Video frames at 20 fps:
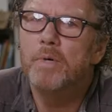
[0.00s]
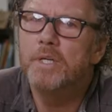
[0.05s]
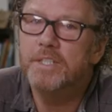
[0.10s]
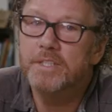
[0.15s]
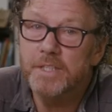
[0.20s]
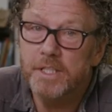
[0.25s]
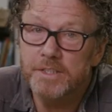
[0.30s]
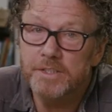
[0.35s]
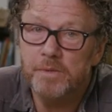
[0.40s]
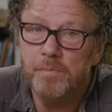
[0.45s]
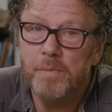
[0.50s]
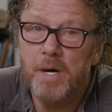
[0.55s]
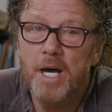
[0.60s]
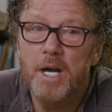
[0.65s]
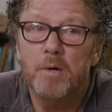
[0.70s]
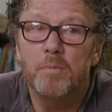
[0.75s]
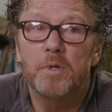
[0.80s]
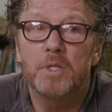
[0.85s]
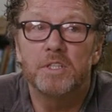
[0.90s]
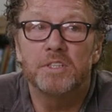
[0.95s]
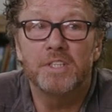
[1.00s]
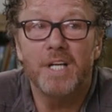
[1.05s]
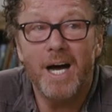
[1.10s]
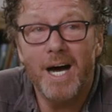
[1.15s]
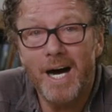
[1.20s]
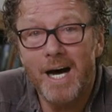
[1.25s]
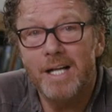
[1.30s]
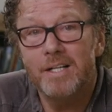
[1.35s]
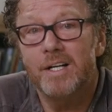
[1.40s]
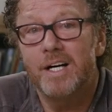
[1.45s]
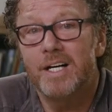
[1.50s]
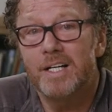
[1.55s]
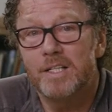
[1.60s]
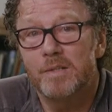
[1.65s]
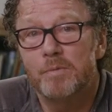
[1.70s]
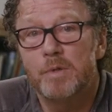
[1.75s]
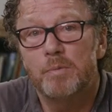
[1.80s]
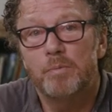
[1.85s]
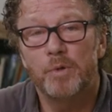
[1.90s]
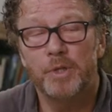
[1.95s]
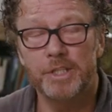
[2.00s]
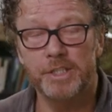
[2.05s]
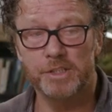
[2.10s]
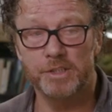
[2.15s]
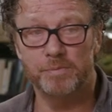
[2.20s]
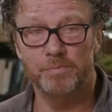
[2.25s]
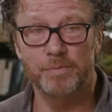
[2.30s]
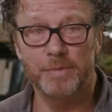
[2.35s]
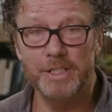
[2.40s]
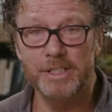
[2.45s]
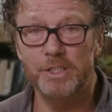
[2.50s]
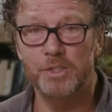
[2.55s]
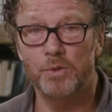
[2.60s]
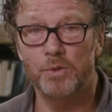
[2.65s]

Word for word: but it doesn't matter because I like them. It brings me